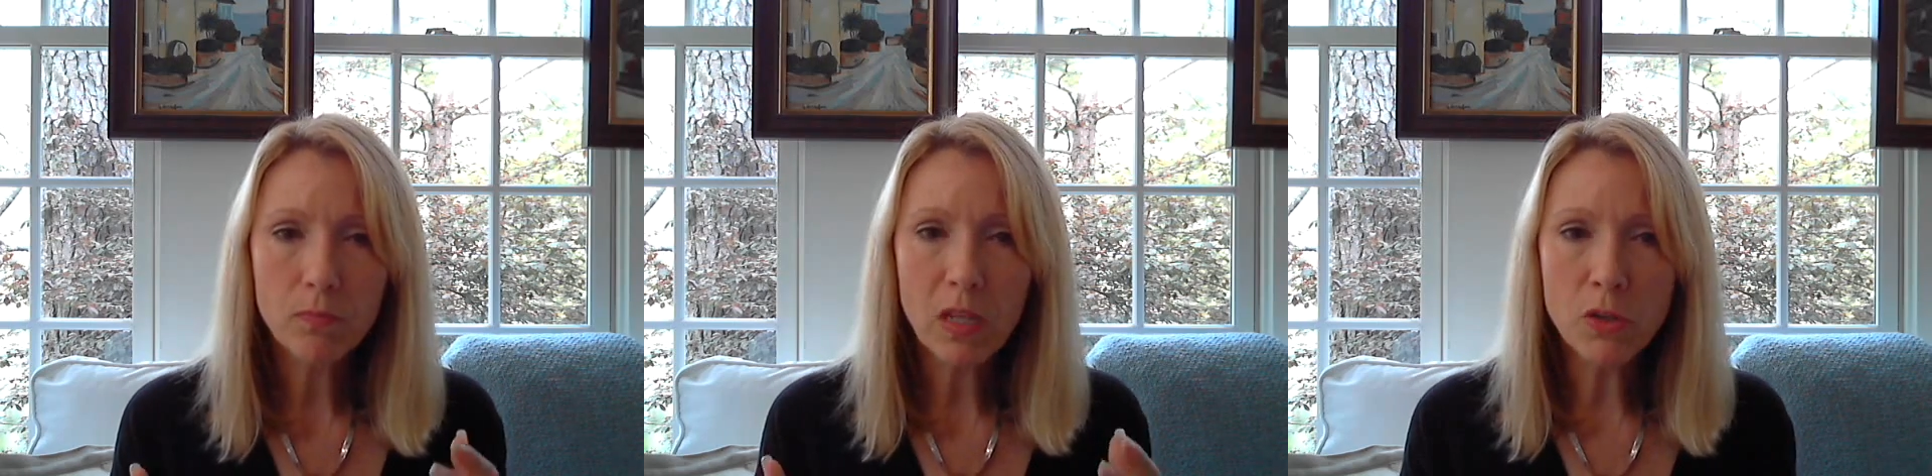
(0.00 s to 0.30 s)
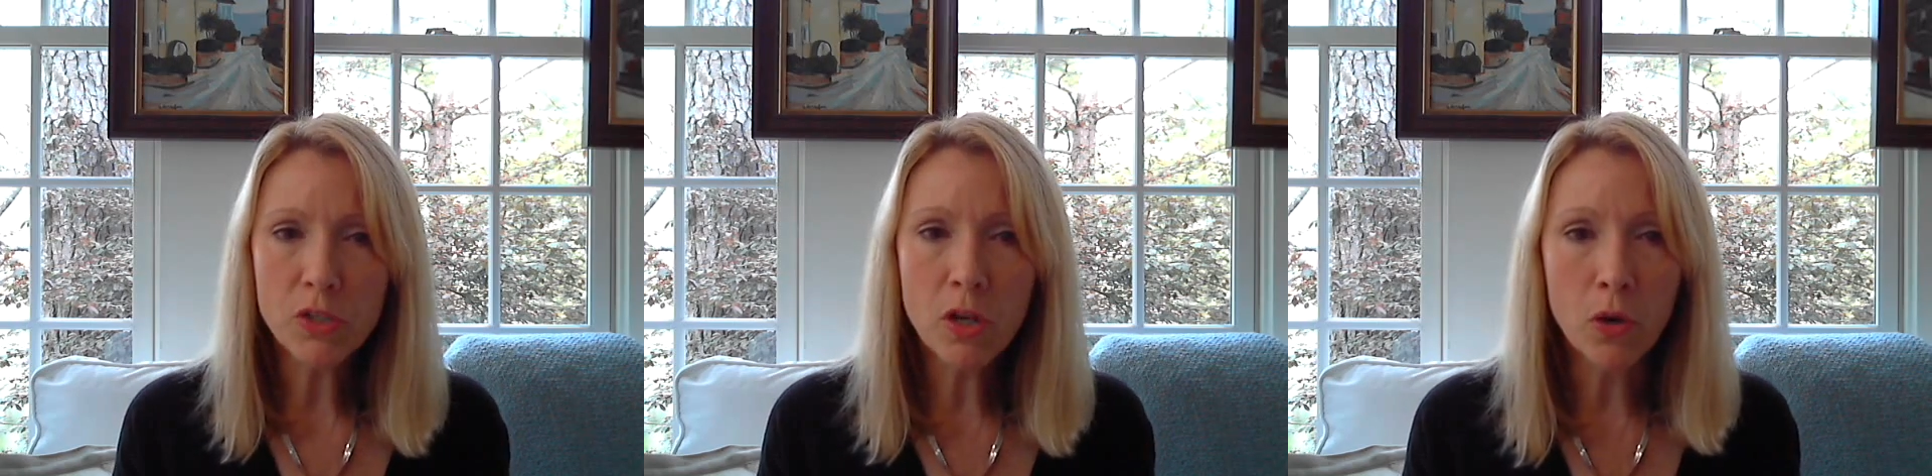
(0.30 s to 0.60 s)

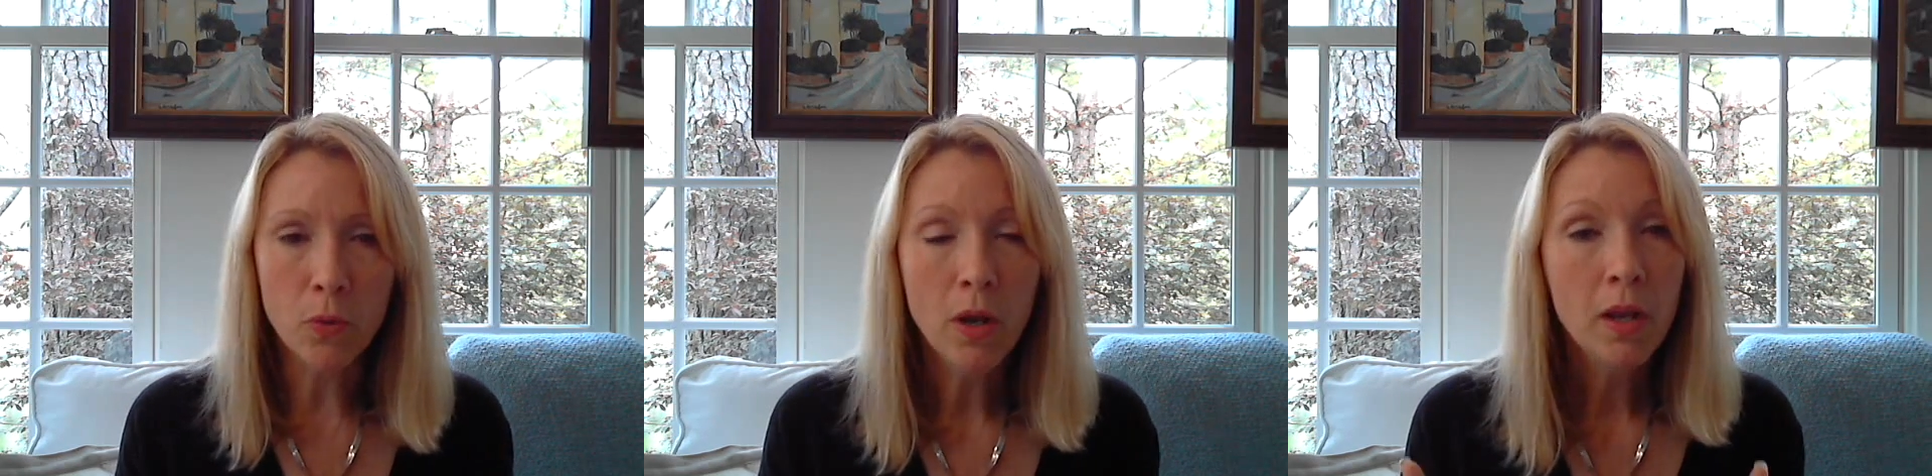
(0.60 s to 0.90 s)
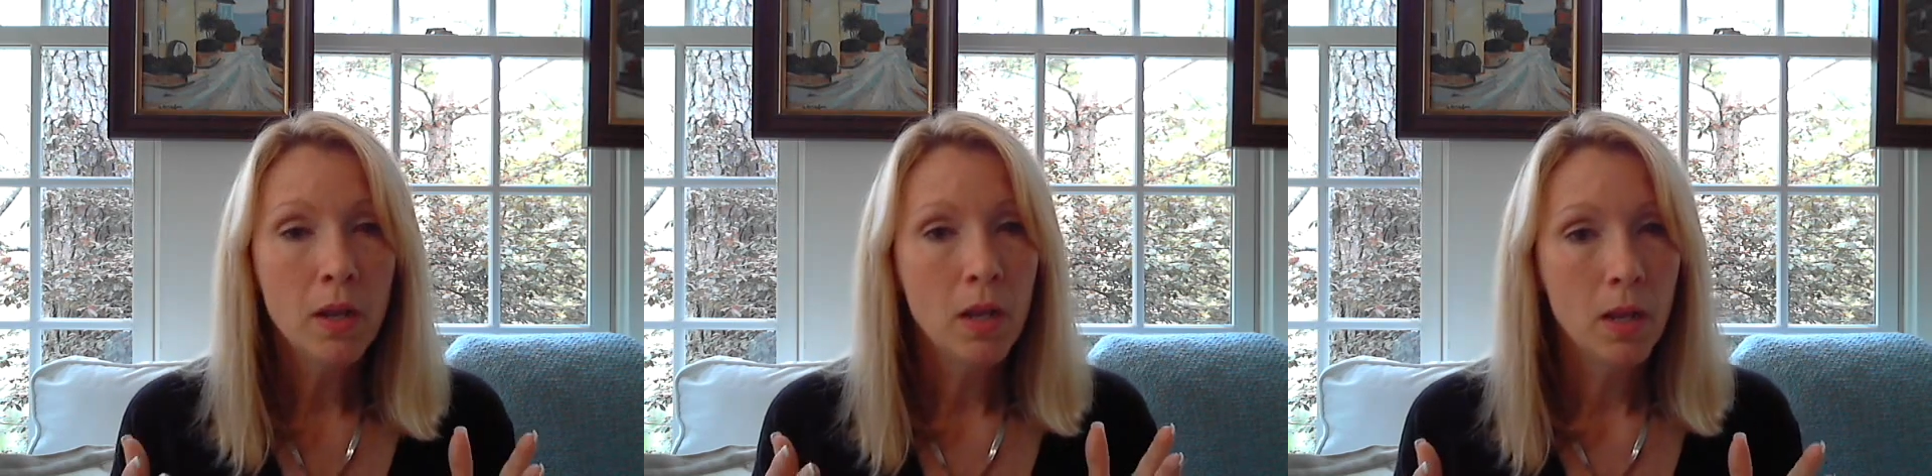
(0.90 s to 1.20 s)
So
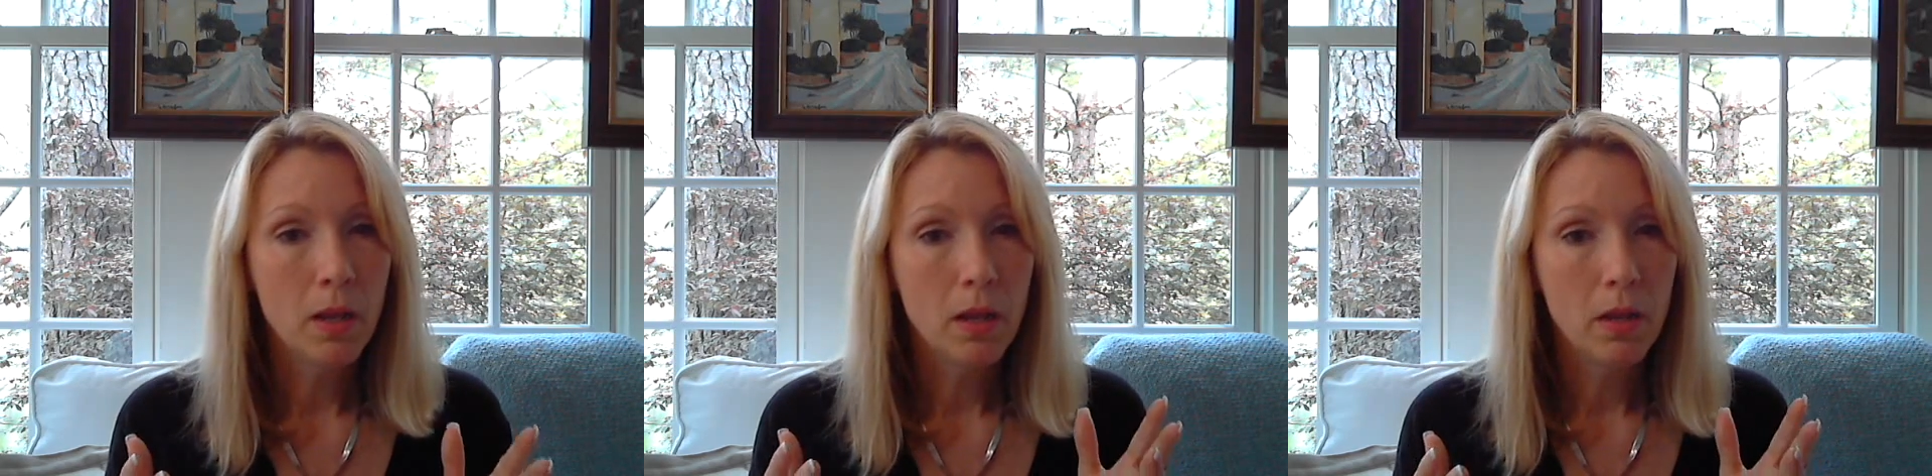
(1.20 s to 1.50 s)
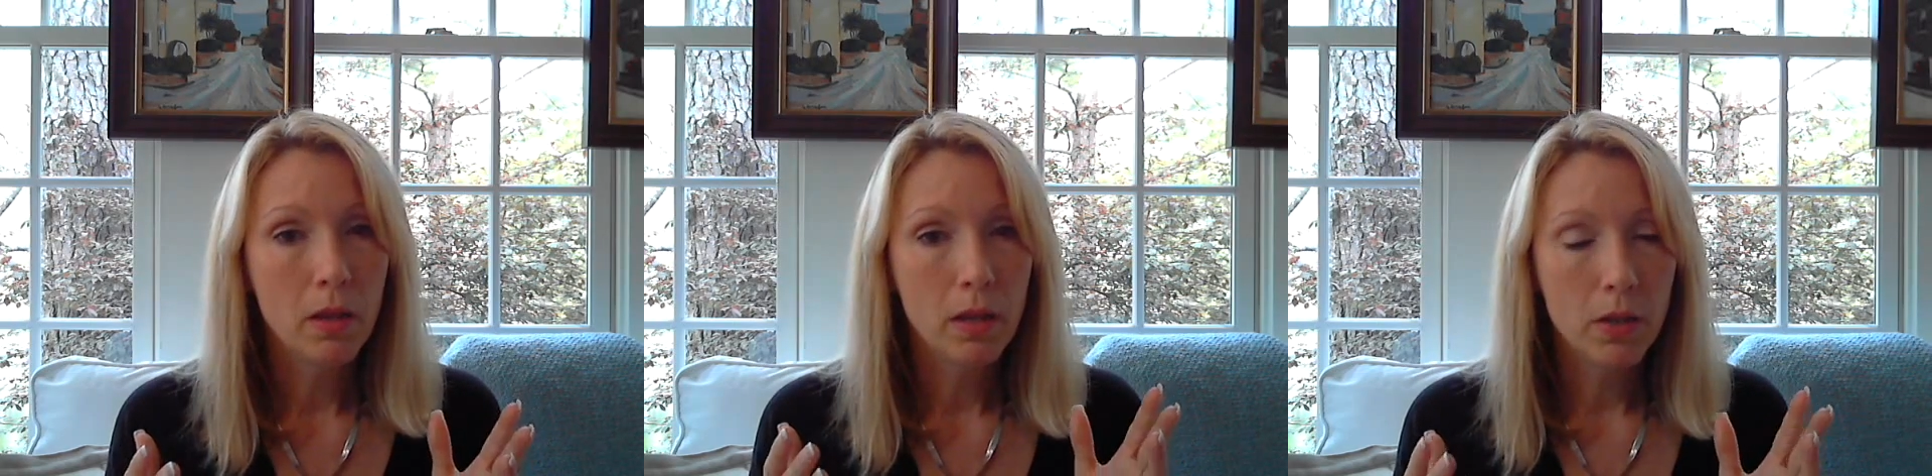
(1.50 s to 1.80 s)

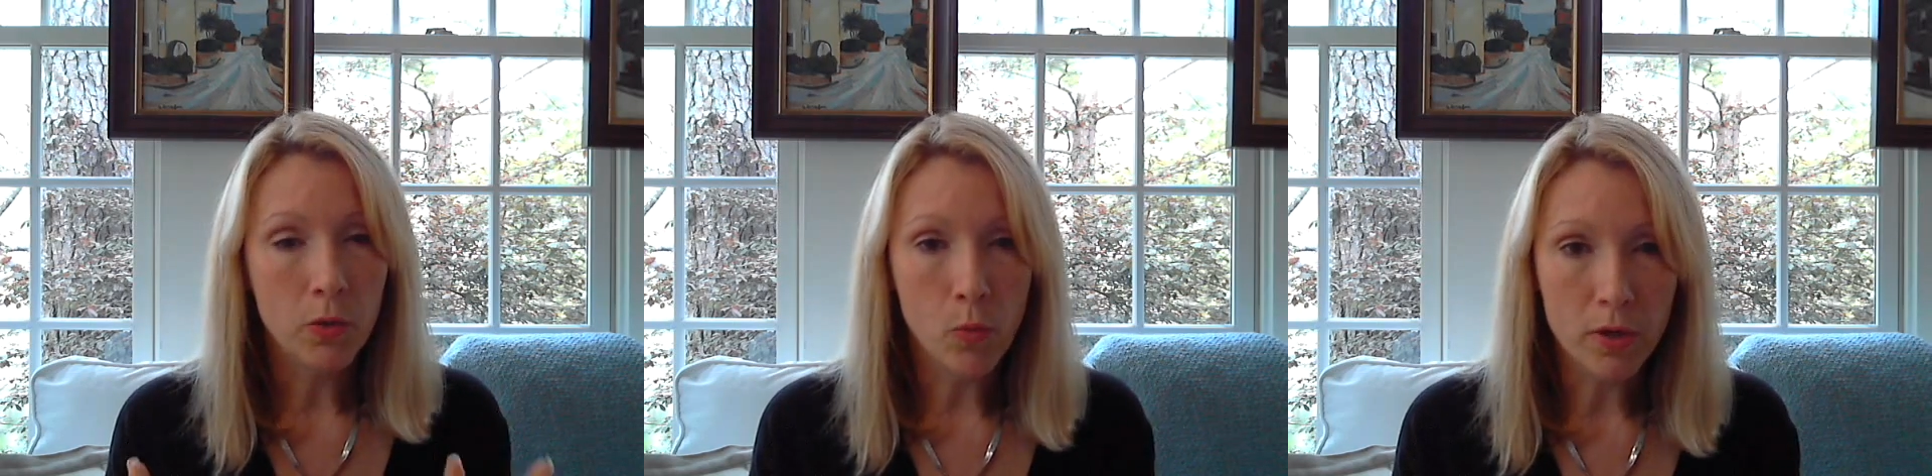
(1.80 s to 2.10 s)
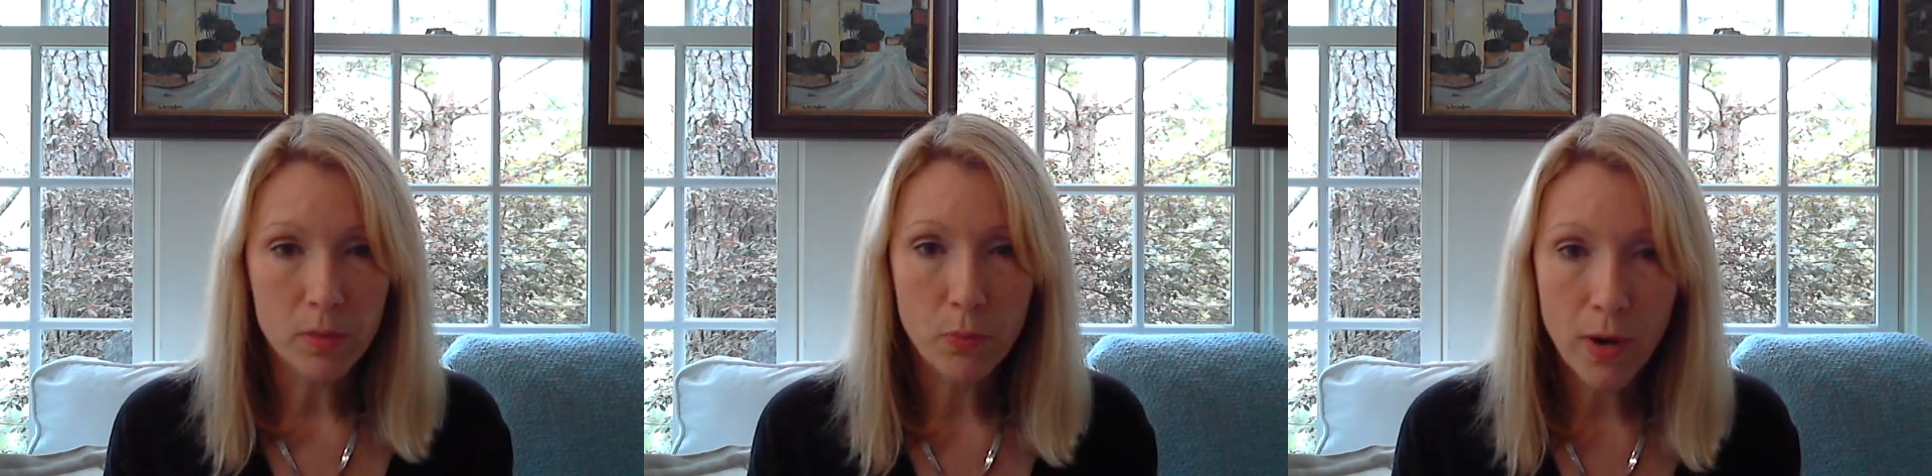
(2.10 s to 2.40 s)
you
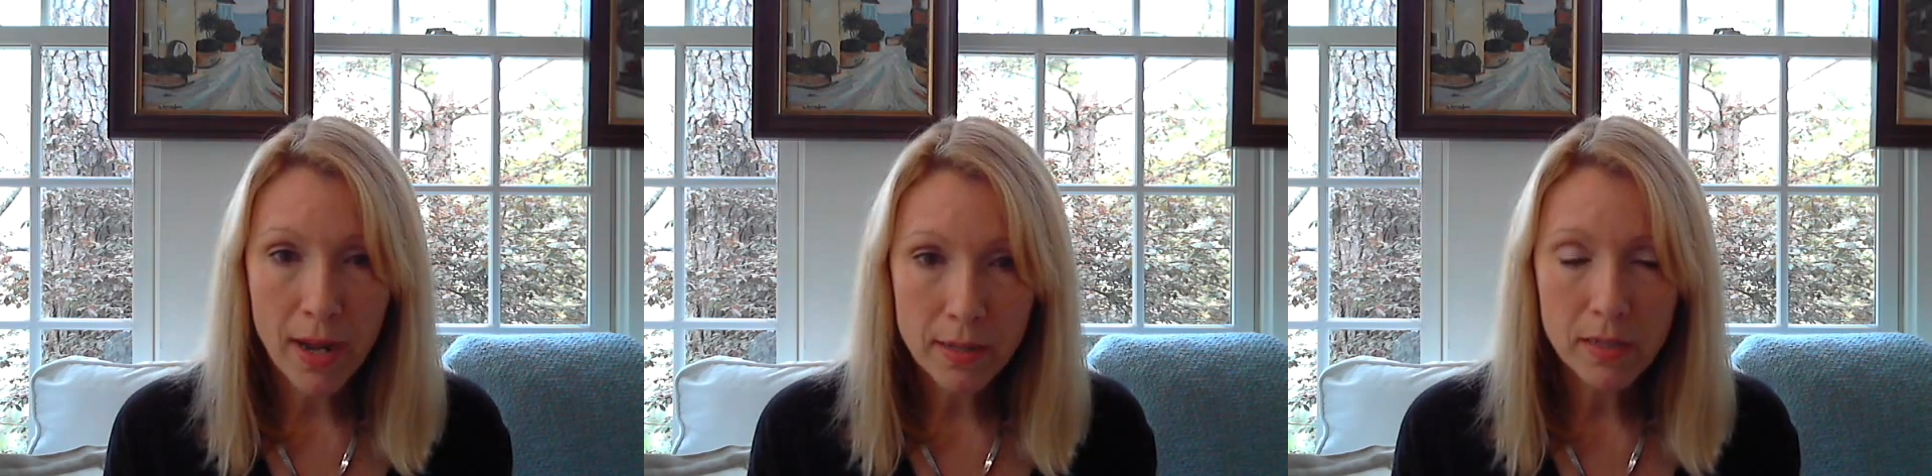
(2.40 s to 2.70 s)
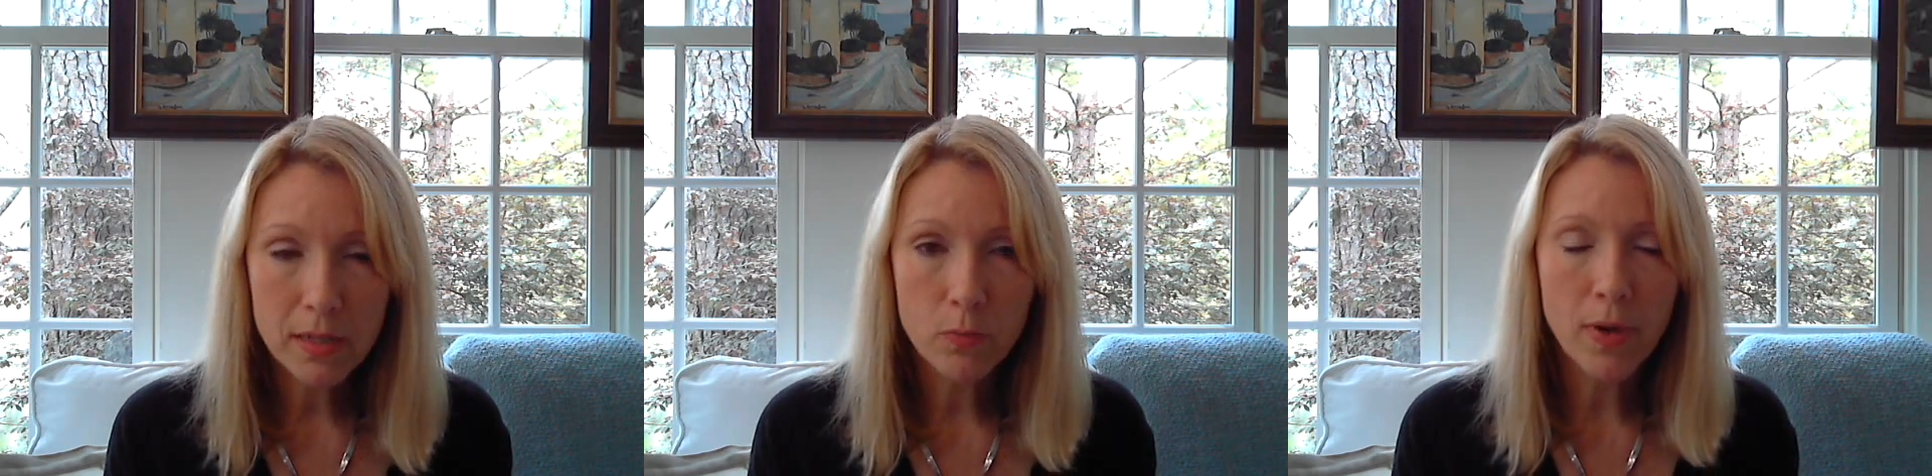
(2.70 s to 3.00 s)
want to practice it